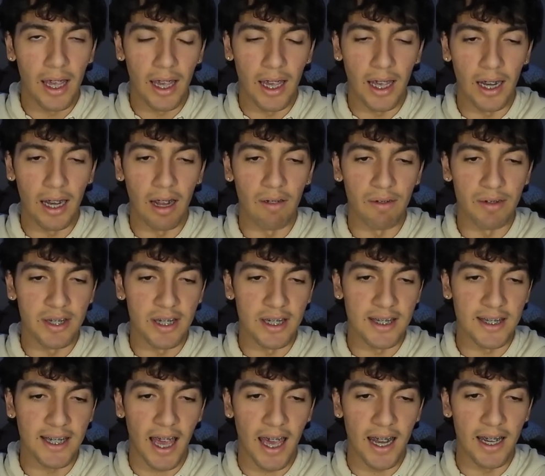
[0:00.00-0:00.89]
And I've
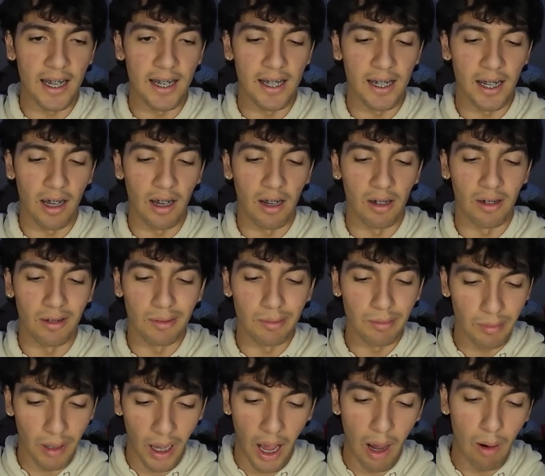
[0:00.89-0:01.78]
decided to
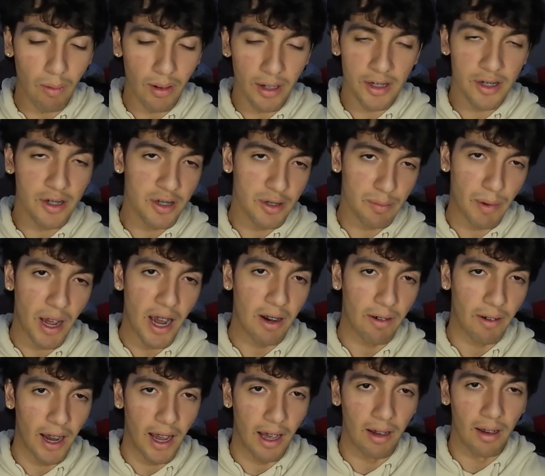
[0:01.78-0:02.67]
go, I want to choose my
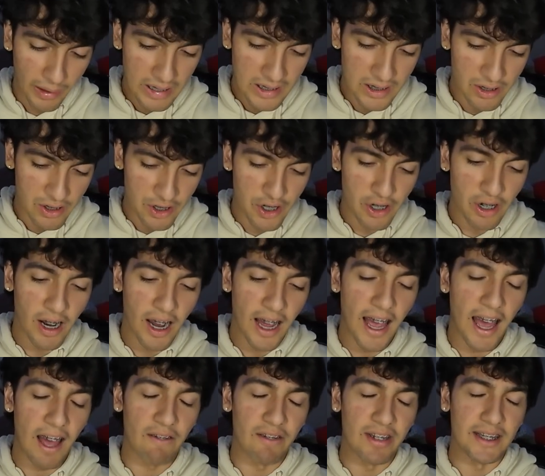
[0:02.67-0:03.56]
route. So sure, I
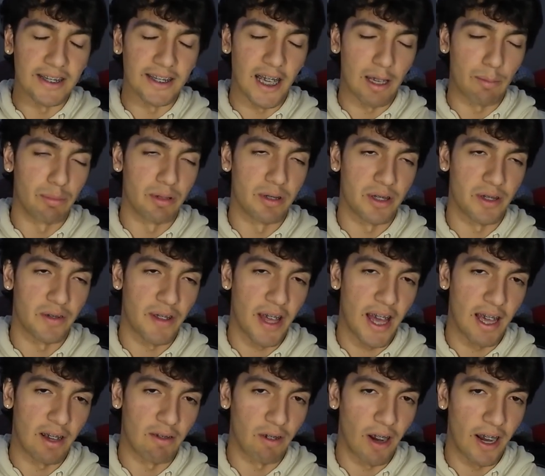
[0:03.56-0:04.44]
have examples of
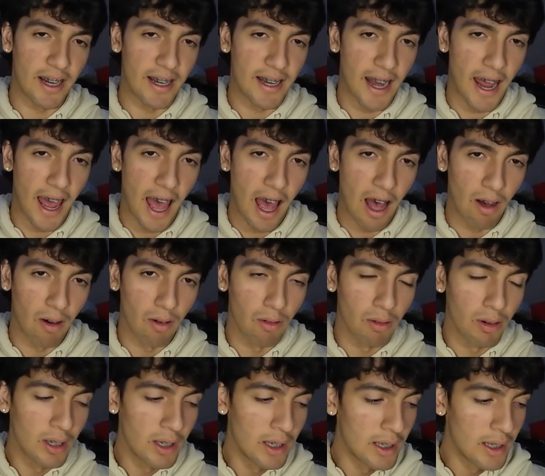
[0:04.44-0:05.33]
that right
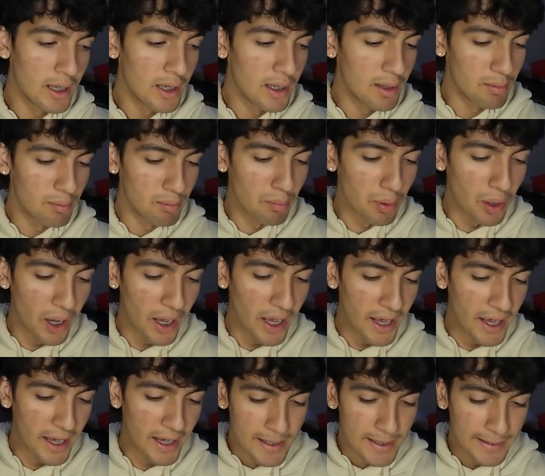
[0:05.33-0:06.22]
now.
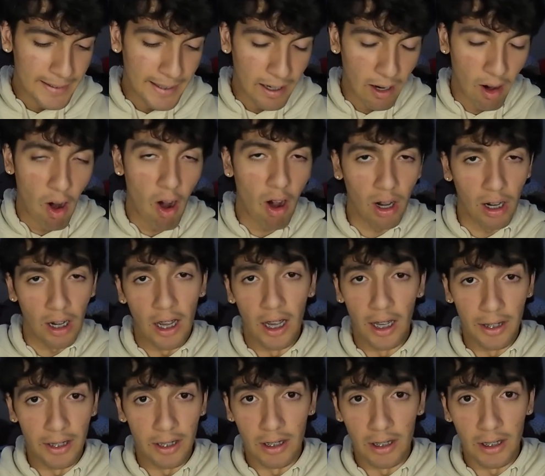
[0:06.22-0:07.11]
But there are
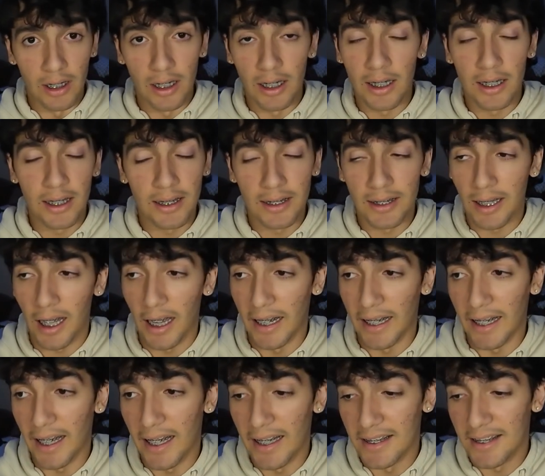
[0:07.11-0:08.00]
other,
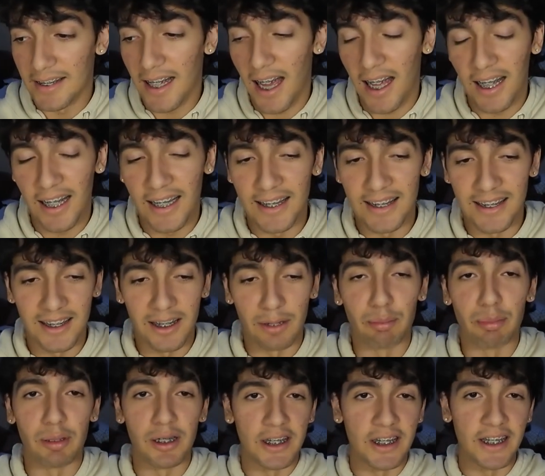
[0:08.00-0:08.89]
like, it's not like it's
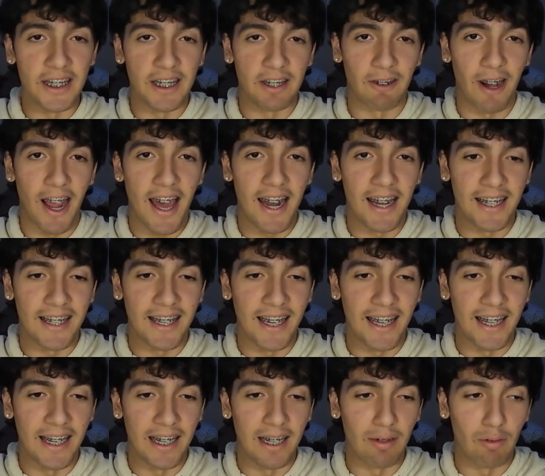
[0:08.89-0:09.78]
completely
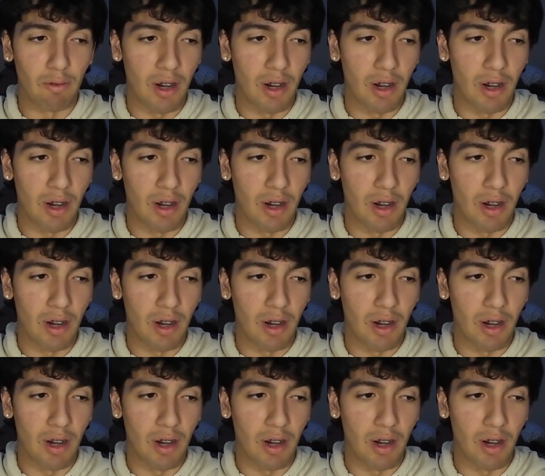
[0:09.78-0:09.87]
eradicated.